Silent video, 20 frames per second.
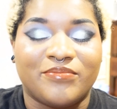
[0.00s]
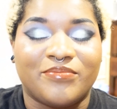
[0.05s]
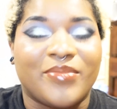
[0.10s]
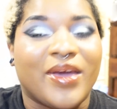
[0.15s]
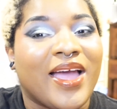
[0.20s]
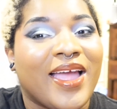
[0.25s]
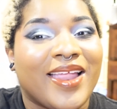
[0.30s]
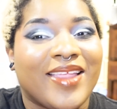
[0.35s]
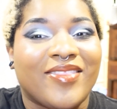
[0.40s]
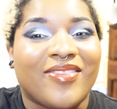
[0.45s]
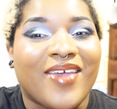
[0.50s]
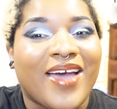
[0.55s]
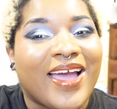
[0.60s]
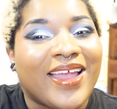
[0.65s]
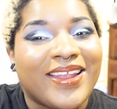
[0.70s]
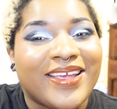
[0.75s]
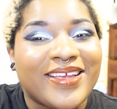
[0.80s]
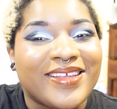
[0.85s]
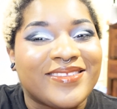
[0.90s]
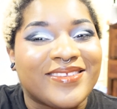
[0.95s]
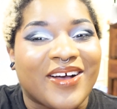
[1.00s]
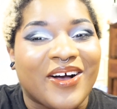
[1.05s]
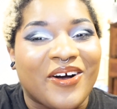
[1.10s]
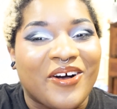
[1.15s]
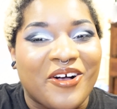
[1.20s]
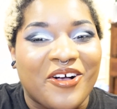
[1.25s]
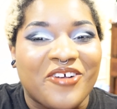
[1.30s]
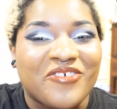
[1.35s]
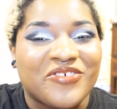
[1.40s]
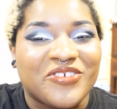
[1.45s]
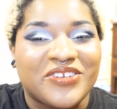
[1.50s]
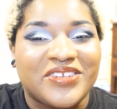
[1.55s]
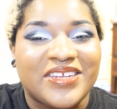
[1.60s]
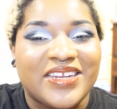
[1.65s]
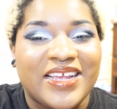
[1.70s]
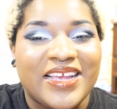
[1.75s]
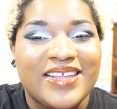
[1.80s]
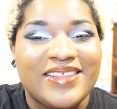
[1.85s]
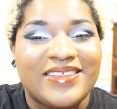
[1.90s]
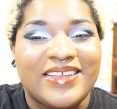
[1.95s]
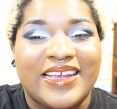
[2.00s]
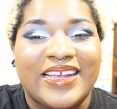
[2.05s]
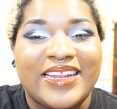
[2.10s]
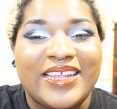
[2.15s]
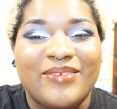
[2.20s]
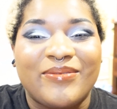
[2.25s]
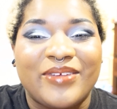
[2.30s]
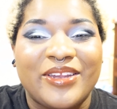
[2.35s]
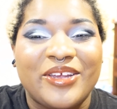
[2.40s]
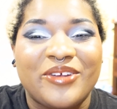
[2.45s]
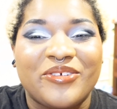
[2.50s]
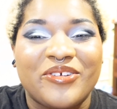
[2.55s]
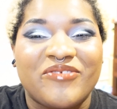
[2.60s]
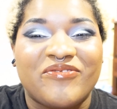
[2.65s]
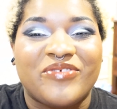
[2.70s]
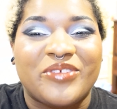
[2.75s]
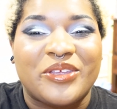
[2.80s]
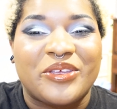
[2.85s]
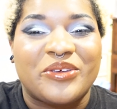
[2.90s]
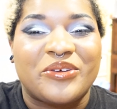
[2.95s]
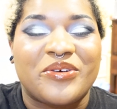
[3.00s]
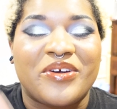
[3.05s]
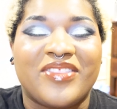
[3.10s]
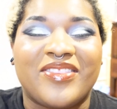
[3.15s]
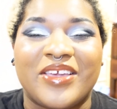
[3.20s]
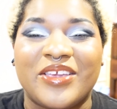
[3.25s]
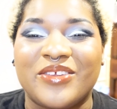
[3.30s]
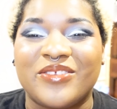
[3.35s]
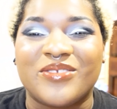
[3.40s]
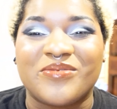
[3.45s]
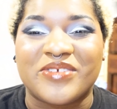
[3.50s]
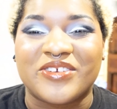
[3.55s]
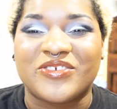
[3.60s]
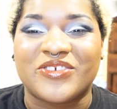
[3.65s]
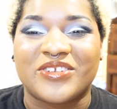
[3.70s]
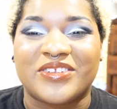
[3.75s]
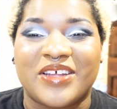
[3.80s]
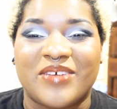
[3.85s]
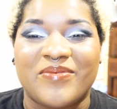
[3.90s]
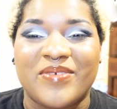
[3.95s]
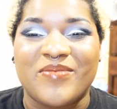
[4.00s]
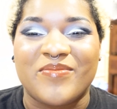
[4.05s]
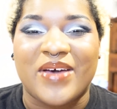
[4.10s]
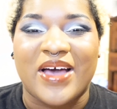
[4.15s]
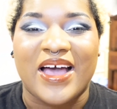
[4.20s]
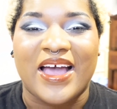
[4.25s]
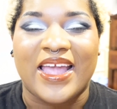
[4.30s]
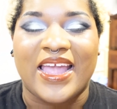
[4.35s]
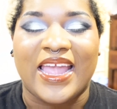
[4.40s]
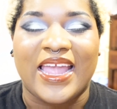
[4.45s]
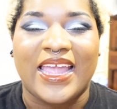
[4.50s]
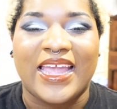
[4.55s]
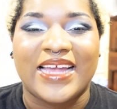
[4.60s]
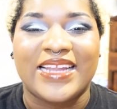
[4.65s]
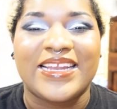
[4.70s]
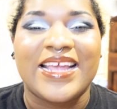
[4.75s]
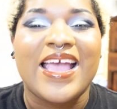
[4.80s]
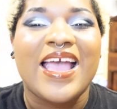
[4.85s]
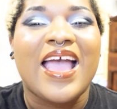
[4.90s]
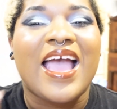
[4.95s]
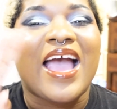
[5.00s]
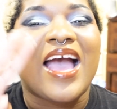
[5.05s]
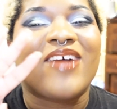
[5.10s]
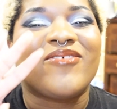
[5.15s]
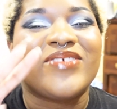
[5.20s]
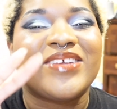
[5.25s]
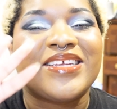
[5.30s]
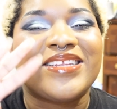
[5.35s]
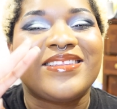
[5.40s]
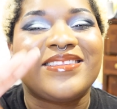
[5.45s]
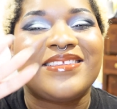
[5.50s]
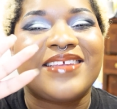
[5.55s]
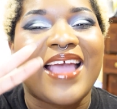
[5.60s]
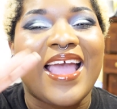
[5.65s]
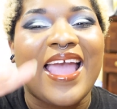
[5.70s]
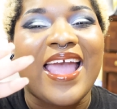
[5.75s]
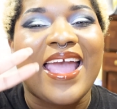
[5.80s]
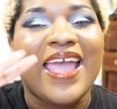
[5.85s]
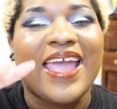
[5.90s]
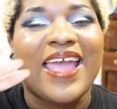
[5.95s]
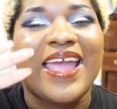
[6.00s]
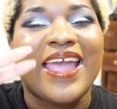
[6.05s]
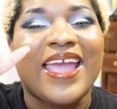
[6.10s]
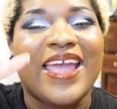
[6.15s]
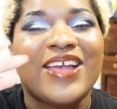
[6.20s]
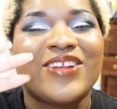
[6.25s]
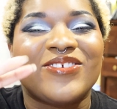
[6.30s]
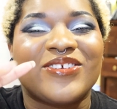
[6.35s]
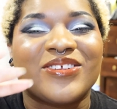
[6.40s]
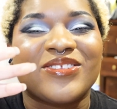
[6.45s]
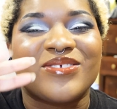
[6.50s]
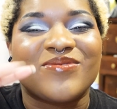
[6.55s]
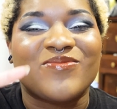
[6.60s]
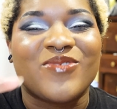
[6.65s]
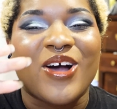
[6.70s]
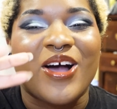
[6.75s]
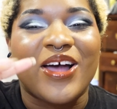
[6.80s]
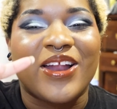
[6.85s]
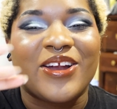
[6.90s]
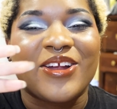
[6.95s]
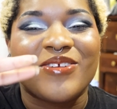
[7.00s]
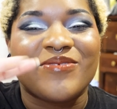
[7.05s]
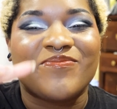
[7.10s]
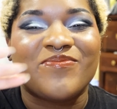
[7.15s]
But that is all for today's itty video review. Thank you so much for stopping by, and have a good day. Drink some water.